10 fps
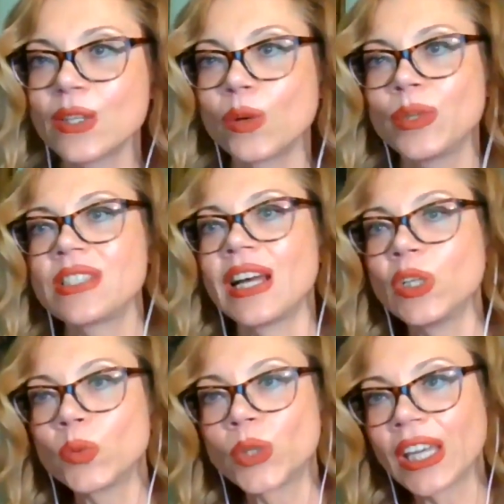so we
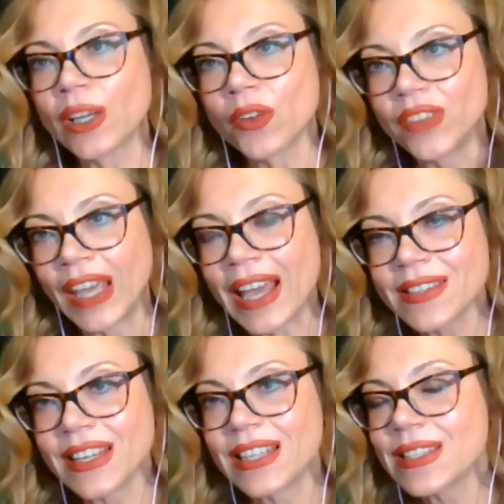started working on the
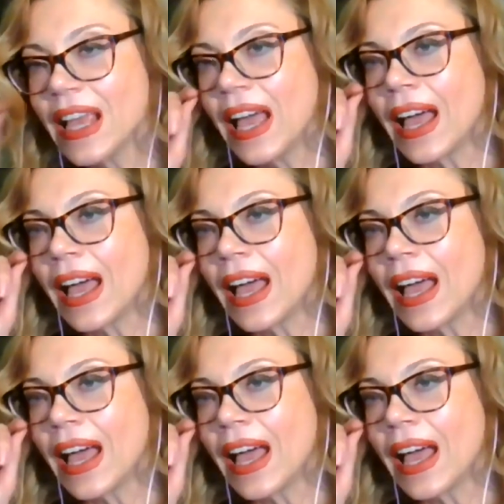essays.